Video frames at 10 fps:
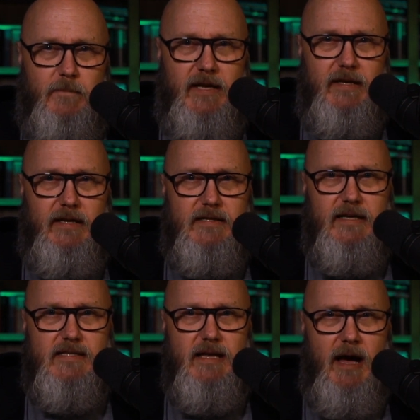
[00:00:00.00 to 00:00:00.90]

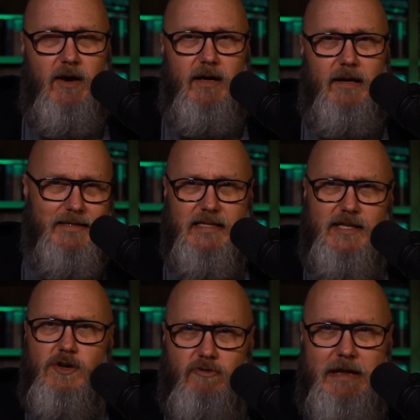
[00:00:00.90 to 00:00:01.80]
It's not a
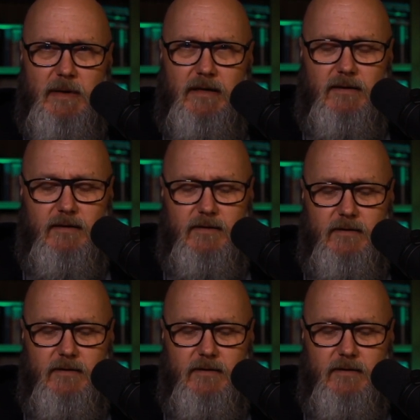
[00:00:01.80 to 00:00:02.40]
disagreement.